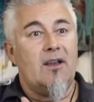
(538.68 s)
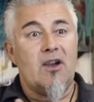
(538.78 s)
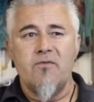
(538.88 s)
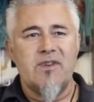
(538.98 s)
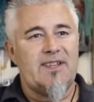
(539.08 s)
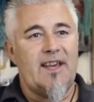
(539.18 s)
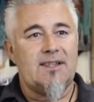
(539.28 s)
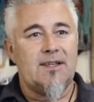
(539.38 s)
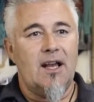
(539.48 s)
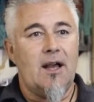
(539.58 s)

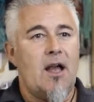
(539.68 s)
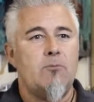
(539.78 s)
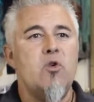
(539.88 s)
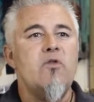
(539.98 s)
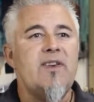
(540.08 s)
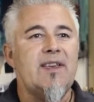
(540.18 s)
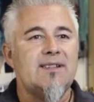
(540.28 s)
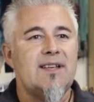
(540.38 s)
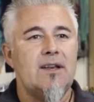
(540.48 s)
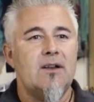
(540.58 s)
conversation, a movie you
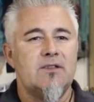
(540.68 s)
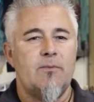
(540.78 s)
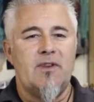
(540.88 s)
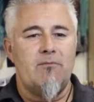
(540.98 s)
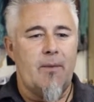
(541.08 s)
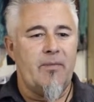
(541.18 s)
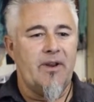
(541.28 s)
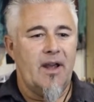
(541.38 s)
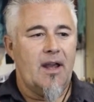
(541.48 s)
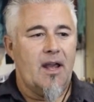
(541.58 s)
see, or something you remembered.
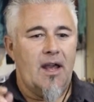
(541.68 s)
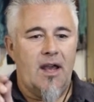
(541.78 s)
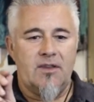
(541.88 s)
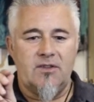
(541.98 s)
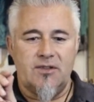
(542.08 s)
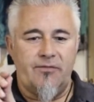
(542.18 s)
Just